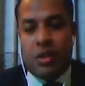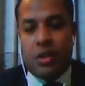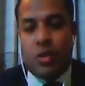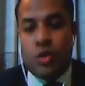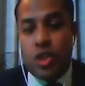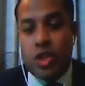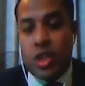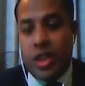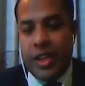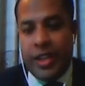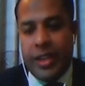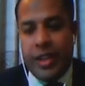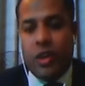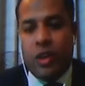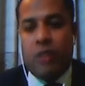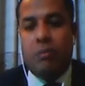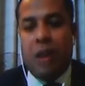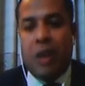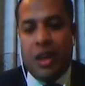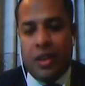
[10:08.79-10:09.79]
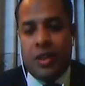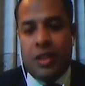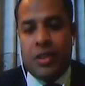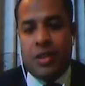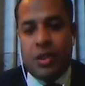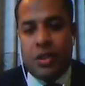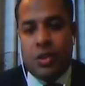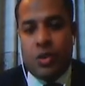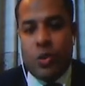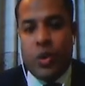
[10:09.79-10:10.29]
coastal area of
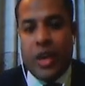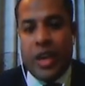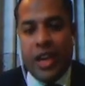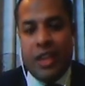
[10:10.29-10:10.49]
Bangladesh, where